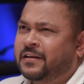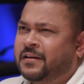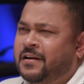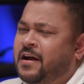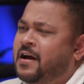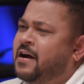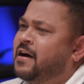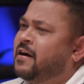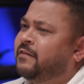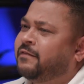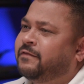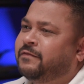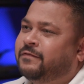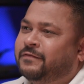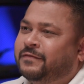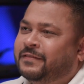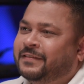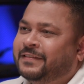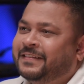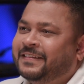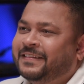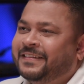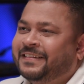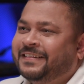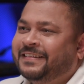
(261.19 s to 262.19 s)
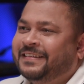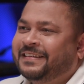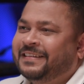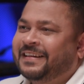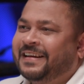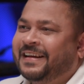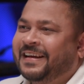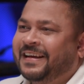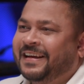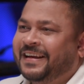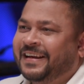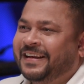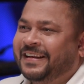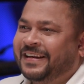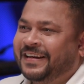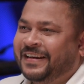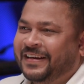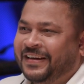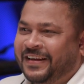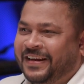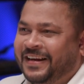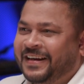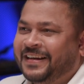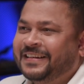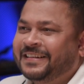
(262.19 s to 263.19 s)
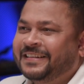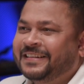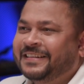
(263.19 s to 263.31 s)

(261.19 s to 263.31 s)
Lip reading: and a half in India.